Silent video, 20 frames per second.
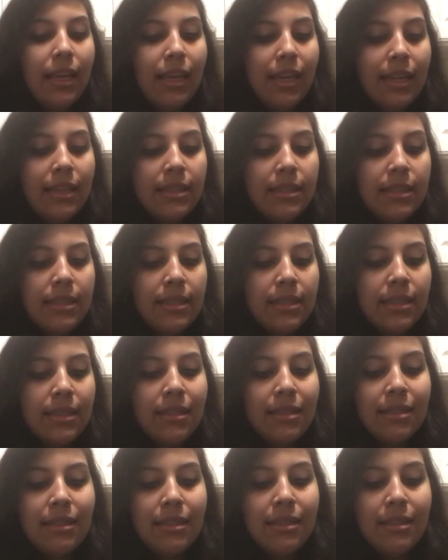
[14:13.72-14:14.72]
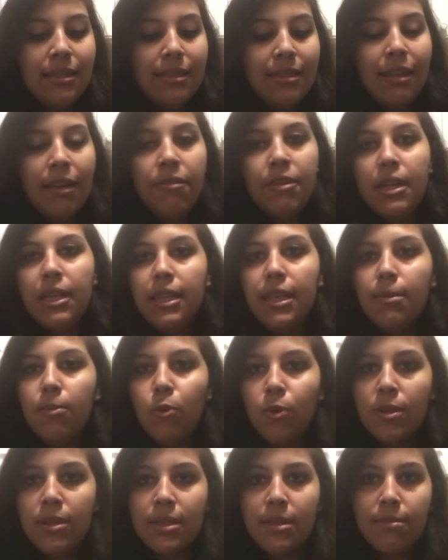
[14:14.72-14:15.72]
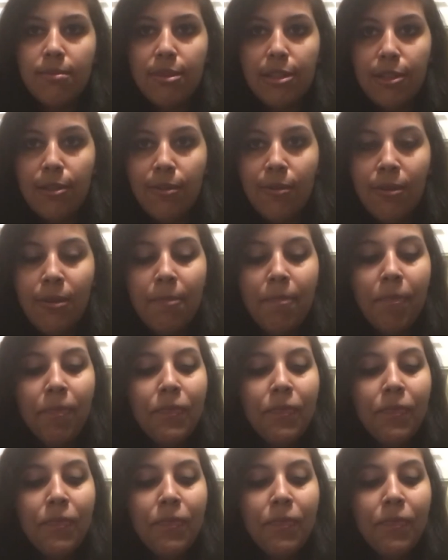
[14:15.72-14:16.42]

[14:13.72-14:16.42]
it's definitely more subdued.